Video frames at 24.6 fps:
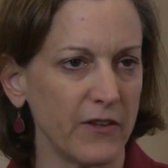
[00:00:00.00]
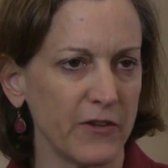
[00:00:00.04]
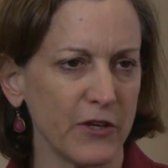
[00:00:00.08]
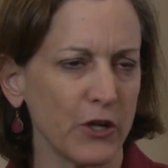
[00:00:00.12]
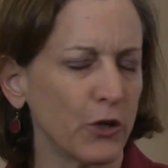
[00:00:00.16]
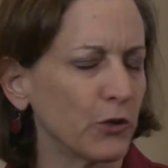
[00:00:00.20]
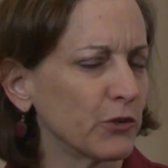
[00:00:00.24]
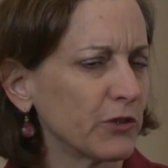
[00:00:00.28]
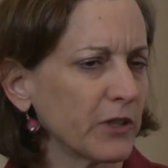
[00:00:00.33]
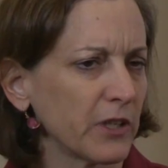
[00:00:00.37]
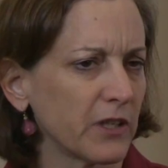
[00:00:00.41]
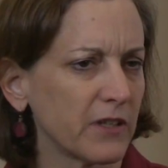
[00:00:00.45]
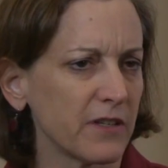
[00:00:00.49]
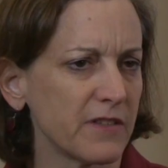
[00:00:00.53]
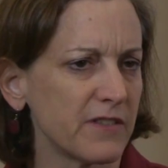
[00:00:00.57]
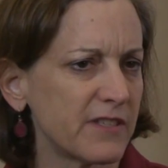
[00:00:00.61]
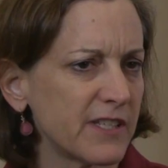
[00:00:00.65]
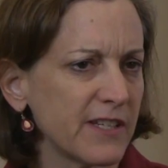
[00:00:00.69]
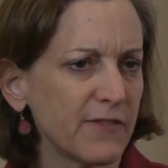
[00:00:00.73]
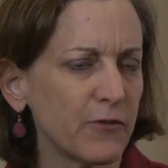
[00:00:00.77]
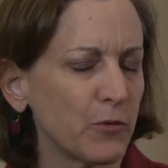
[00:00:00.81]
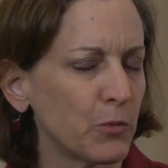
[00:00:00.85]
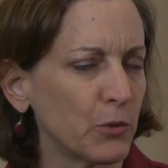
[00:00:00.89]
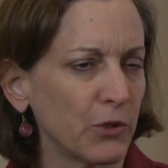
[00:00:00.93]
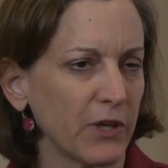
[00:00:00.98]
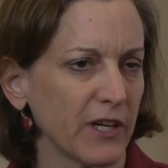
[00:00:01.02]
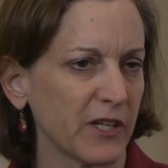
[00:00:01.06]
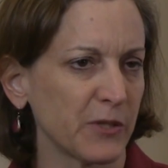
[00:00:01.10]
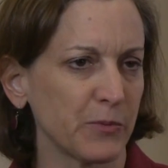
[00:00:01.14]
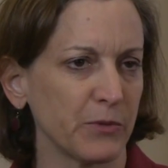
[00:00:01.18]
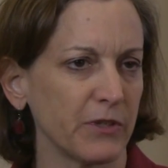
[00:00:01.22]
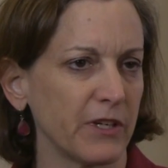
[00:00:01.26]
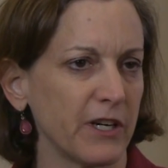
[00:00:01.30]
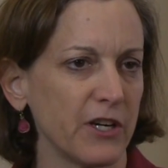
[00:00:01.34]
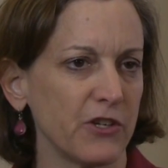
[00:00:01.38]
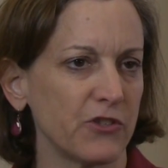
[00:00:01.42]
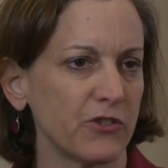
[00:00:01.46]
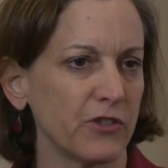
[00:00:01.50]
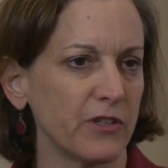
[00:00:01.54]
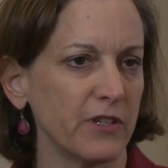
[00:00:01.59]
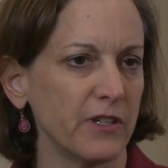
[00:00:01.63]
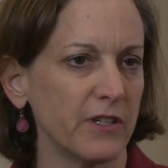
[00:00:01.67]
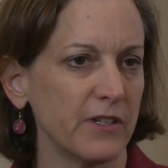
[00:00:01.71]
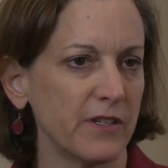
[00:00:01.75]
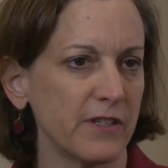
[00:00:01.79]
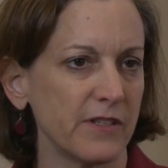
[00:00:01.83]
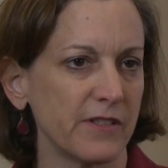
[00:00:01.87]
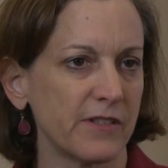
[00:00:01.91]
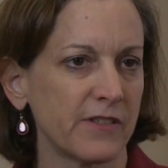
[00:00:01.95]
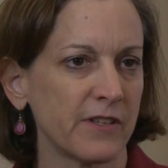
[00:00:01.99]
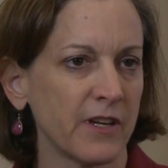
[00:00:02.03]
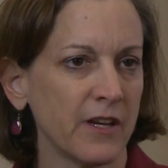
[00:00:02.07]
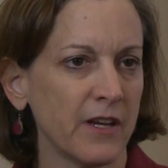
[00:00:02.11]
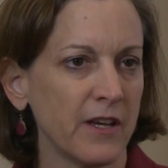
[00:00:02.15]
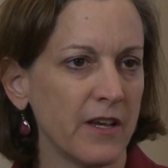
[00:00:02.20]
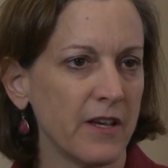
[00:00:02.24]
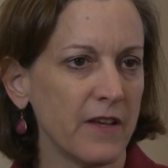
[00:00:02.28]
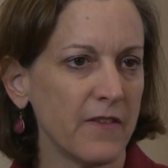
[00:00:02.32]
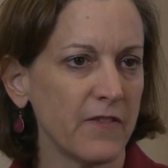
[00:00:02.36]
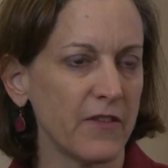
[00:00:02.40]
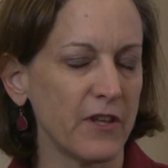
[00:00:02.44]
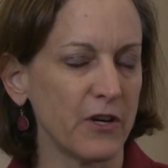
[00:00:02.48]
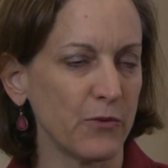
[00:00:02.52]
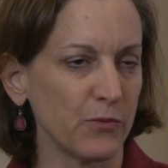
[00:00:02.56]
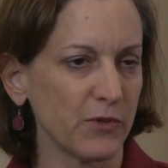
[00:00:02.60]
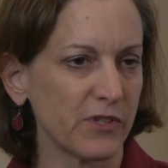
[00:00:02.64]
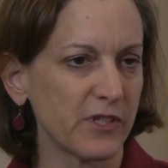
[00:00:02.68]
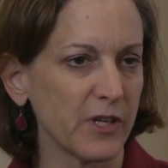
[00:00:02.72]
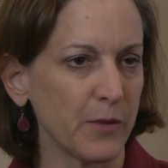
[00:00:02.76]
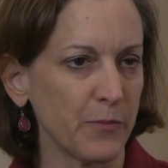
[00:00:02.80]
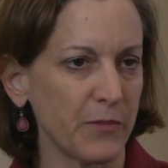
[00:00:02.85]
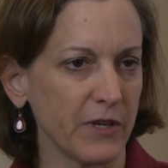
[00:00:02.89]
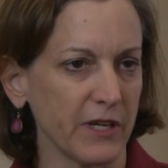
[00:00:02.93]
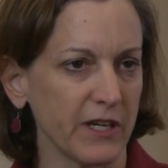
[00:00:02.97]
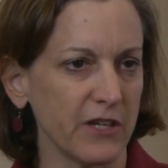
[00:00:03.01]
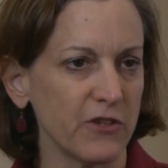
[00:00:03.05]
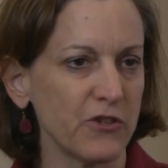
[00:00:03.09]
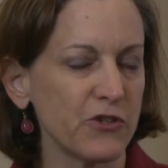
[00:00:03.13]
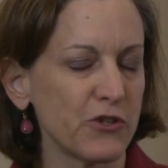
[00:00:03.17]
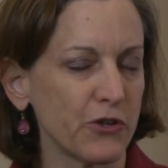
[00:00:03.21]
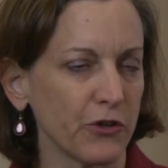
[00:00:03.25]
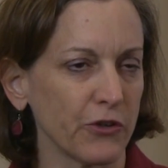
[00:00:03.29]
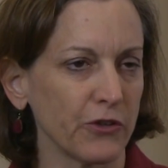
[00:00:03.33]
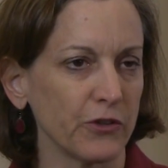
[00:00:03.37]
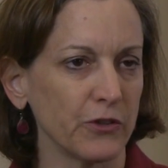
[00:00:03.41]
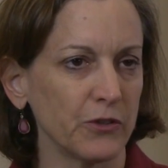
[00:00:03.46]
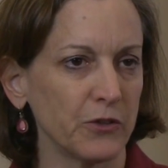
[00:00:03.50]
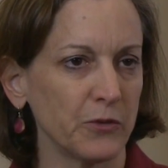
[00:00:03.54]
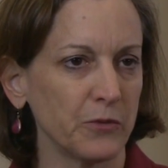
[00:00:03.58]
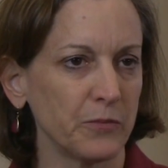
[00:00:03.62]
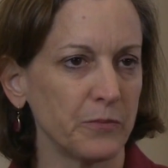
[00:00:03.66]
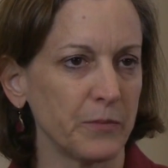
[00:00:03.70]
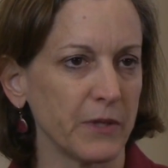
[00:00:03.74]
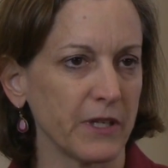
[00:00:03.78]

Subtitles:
And the only conceivable explanation is that it was something internal,